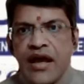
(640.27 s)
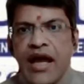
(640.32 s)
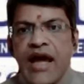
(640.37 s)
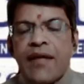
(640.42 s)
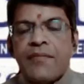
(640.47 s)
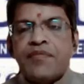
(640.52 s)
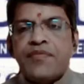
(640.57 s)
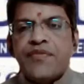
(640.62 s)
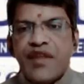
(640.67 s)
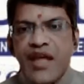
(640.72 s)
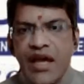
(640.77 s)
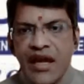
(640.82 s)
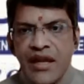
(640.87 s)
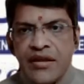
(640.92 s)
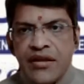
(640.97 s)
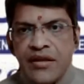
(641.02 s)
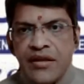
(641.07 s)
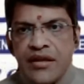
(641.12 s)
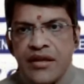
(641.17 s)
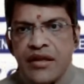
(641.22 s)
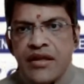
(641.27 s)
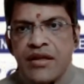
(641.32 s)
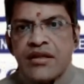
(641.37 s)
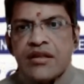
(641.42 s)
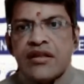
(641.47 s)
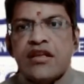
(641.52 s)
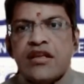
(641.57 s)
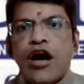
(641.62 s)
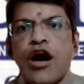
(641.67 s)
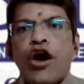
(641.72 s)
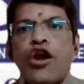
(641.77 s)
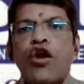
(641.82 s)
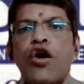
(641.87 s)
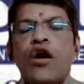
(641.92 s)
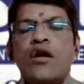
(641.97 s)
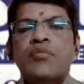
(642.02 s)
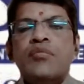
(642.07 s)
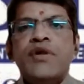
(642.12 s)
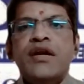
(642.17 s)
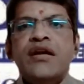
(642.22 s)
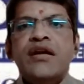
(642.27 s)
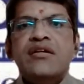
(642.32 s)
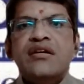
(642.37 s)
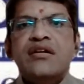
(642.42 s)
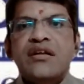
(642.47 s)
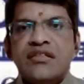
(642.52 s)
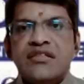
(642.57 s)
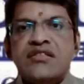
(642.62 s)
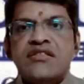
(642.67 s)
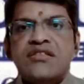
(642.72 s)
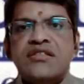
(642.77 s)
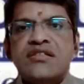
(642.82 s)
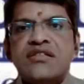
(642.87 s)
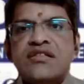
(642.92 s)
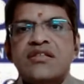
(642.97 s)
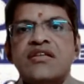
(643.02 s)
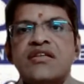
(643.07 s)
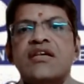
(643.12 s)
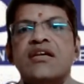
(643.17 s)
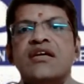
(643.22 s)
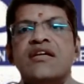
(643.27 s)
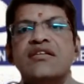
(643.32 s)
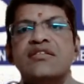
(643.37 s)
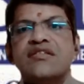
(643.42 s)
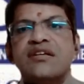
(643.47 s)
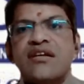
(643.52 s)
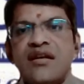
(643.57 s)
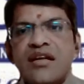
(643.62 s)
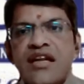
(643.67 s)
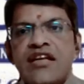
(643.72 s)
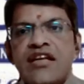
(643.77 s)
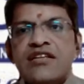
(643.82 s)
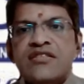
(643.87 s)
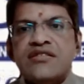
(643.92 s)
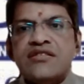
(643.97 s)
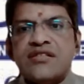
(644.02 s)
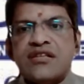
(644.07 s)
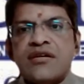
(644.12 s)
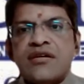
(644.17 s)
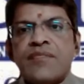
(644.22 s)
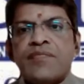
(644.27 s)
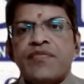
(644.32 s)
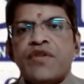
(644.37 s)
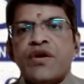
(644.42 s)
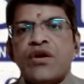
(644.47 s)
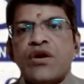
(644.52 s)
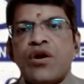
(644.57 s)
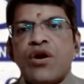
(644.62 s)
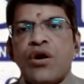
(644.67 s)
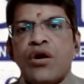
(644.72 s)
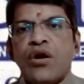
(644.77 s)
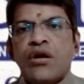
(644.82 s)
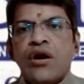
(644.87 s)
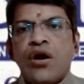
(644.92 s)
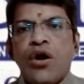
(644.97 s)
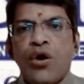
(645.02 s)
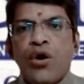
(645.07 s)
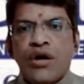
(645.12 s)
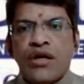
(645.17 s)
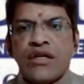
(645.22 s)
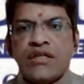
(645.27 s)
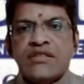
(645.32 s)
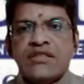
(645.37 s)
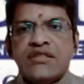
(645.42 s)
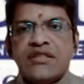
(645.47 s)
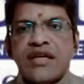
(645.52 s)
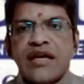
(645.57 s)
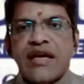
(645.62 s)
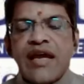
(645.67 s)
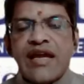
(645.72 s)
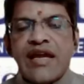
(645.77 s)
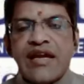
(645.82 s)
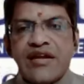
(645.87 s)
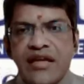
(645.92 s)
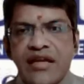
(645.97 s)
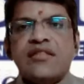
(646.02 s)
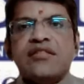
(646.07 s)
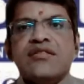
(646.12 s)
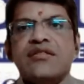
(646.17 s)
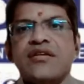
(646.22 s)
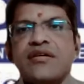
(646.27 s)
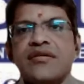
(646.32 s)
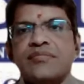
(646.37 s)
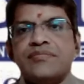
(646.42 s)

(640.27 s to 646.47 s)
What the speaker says: And then the allotment list is released on August 18th.